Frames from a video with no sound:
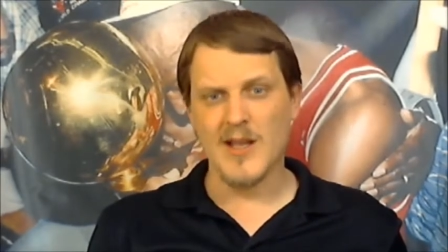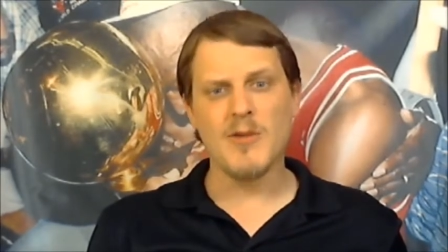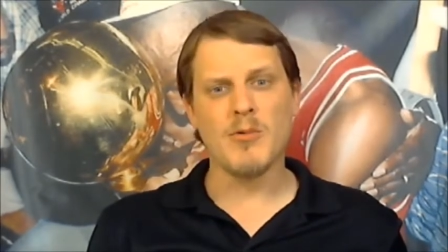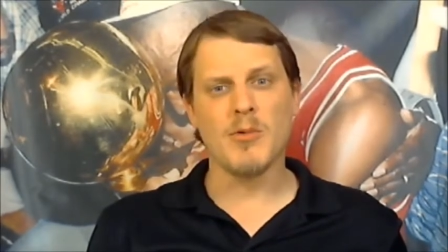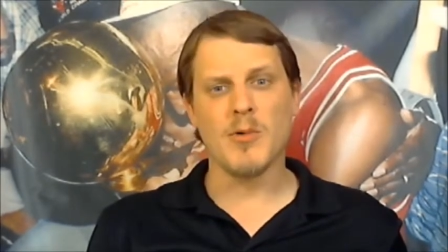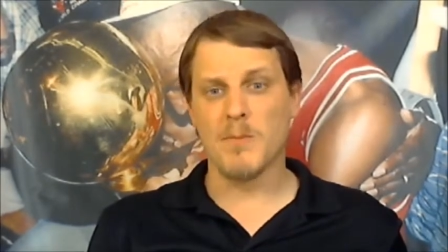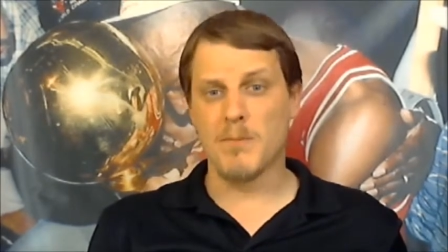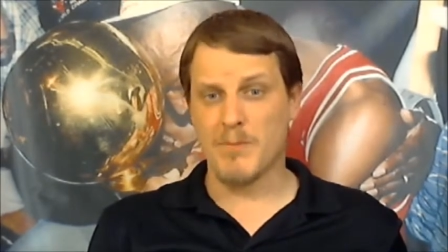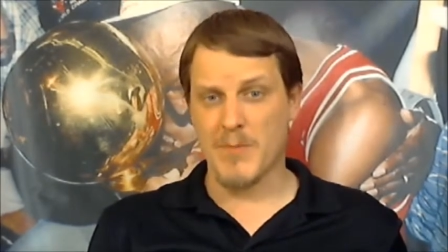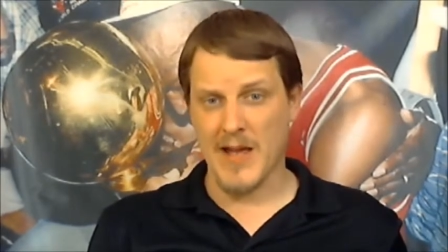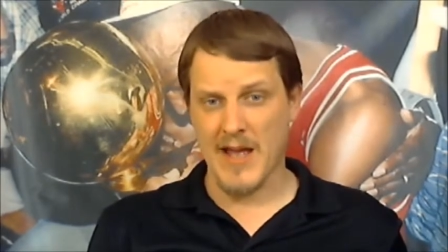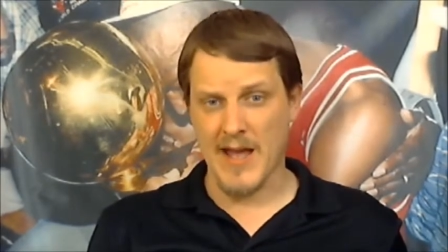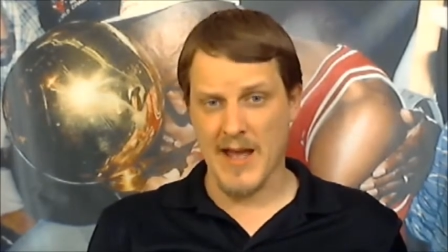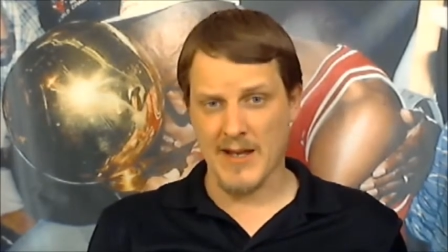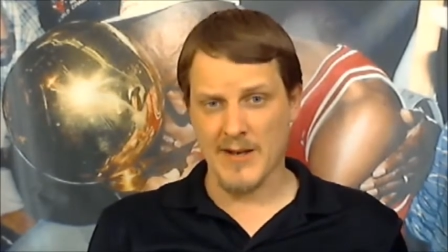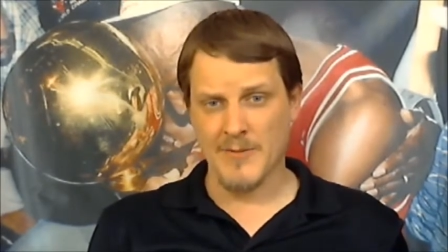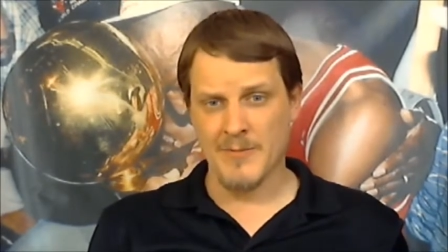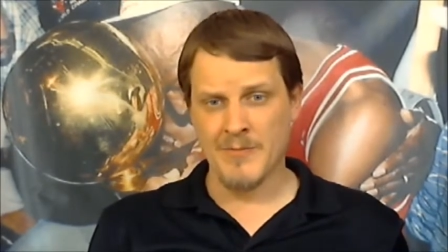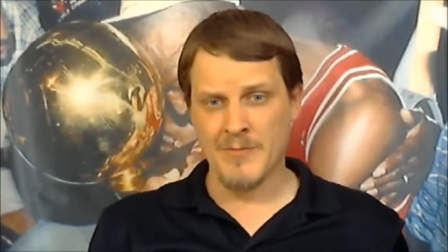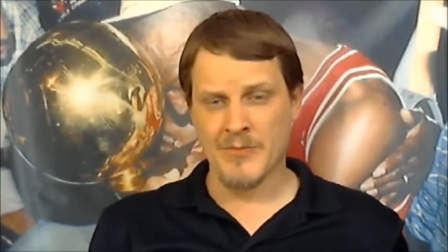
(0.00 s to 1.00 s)
They were
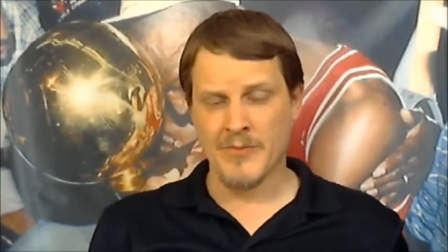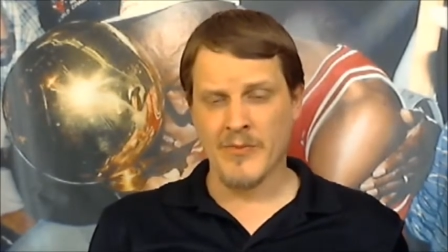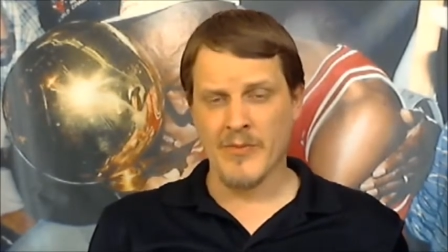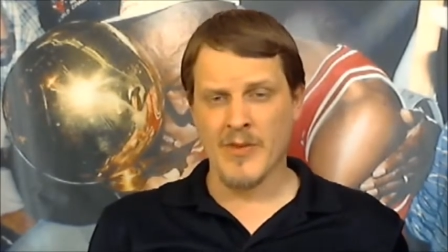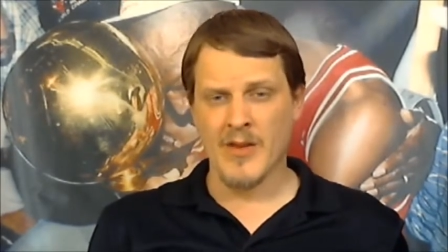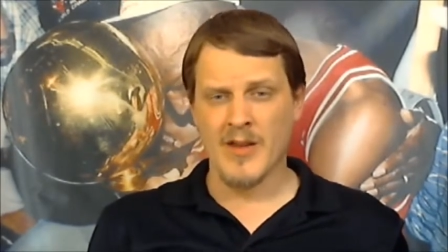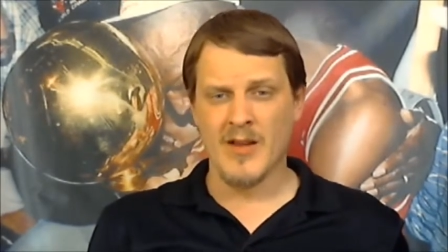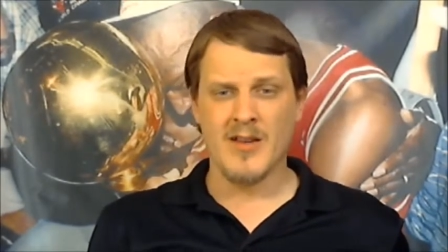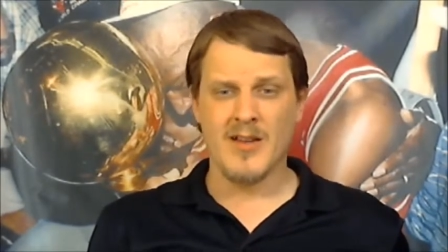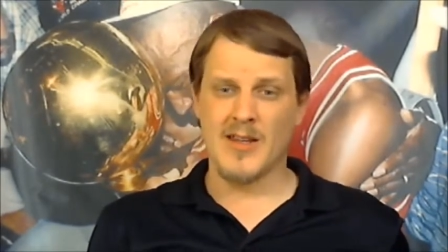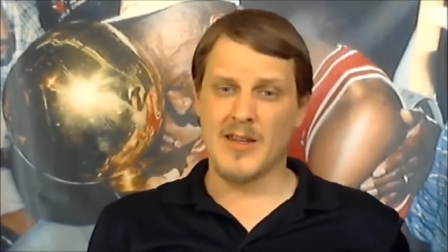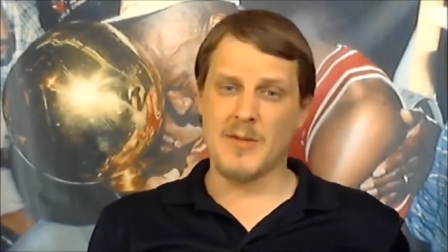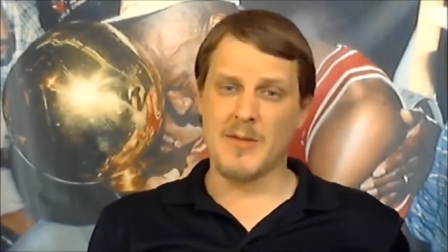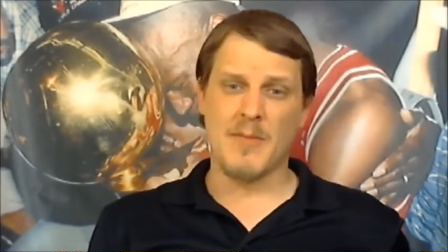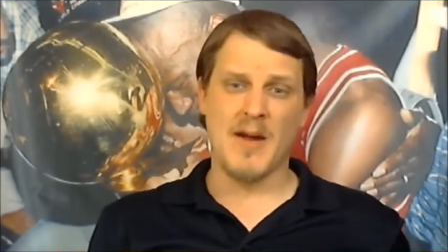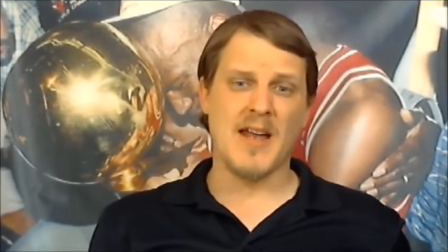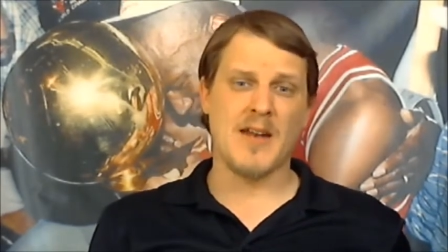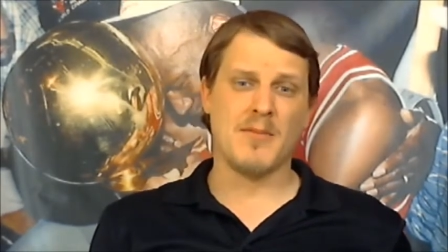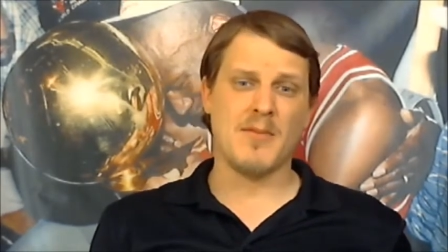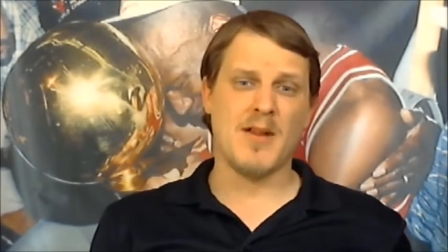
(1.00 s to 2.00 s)
bad. And the
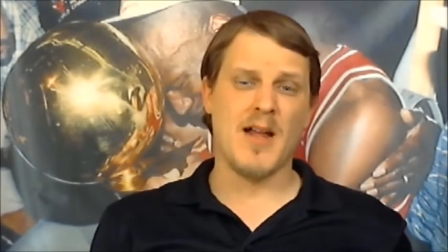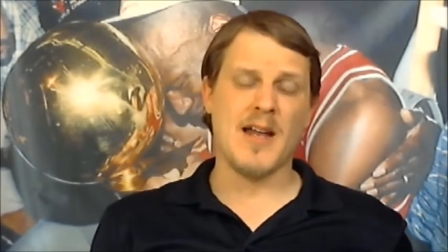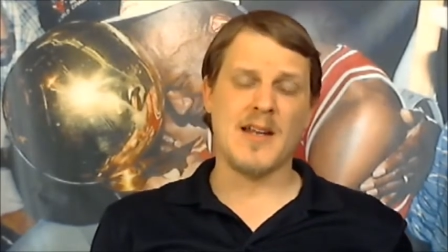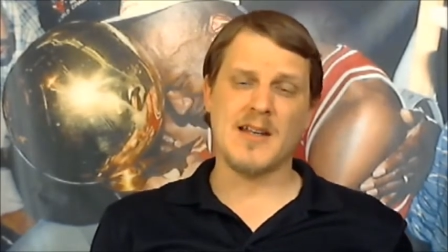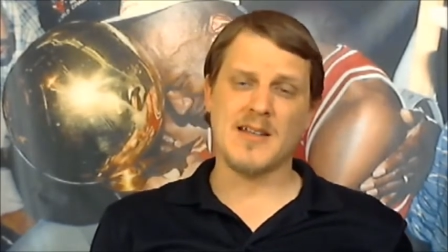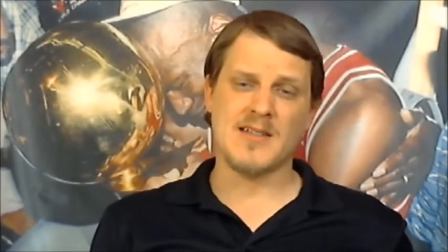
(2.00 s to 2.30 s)
bottom line